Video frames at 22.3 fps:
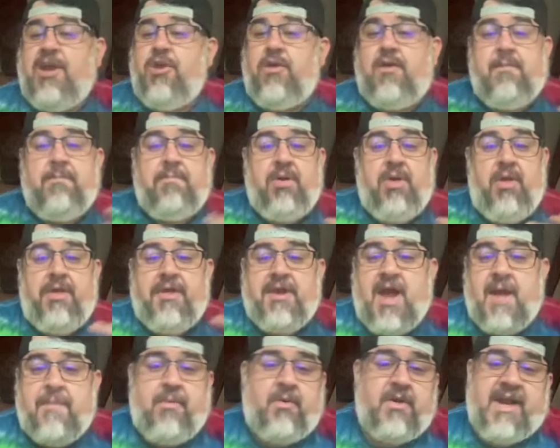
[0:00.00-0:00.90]
you can pull
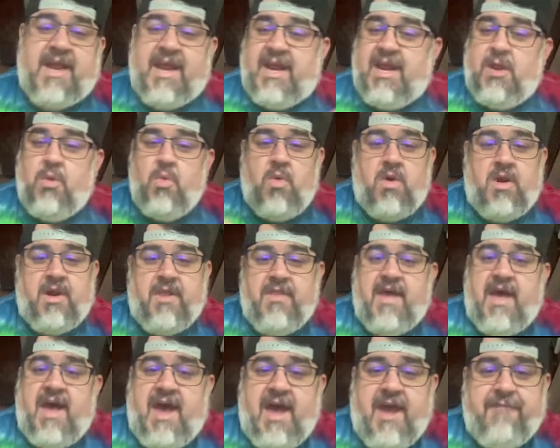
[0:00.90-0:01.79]
it up on any one of
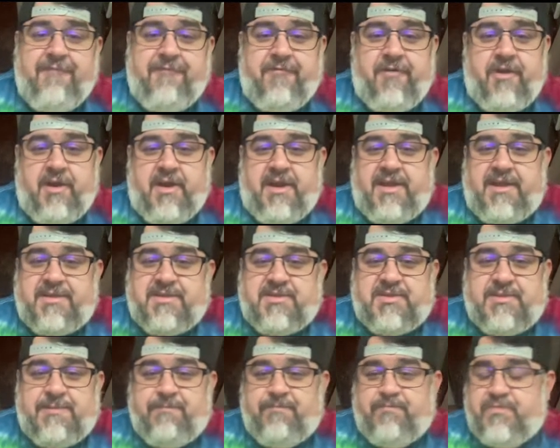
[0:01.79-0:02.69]
the Hive front
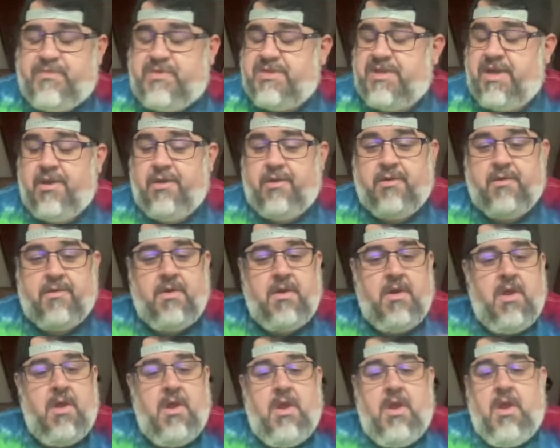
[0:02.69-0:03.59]
ends. So,
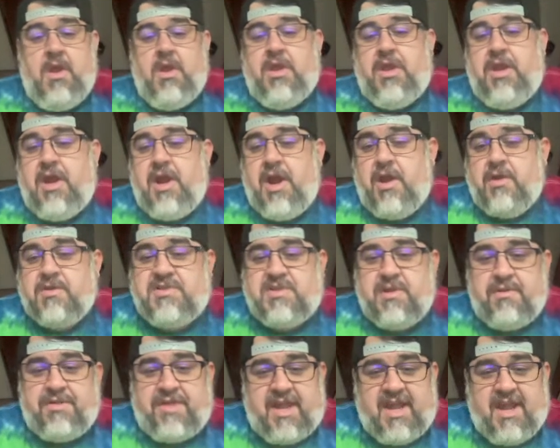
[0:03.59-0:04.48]

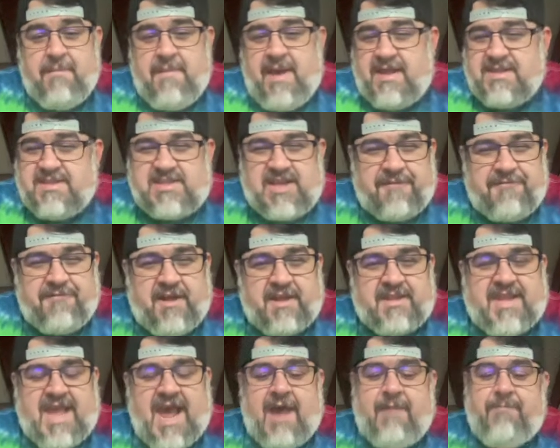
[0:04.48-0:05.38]
so think about stuff
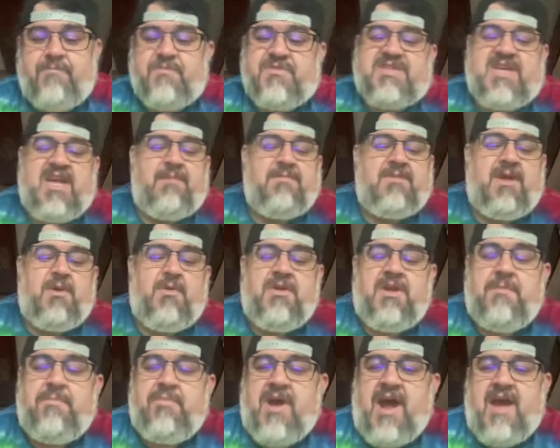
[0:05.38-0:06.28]
like that. Same thing
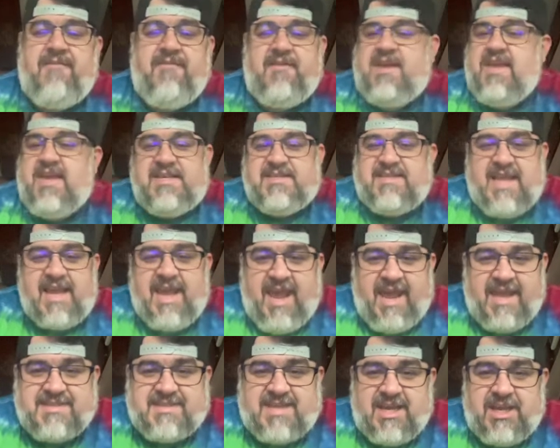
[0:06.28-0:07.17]
with your private keys. They
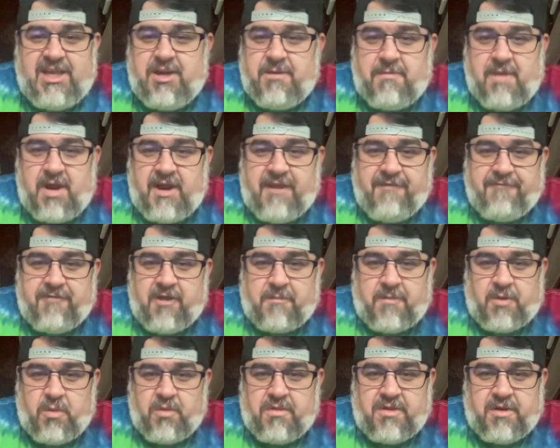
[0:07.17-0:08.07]
can't take your money
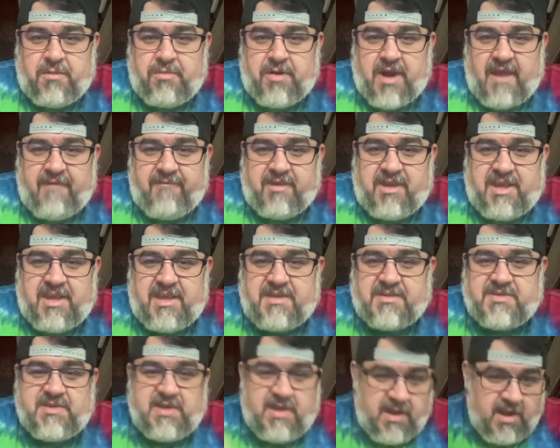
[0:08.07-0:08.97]
from you with your private
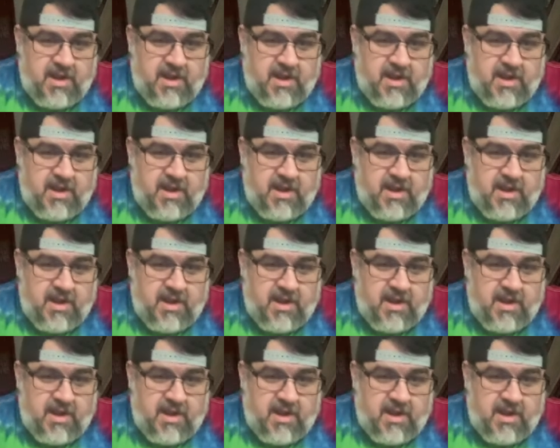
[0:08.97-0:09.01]
keys.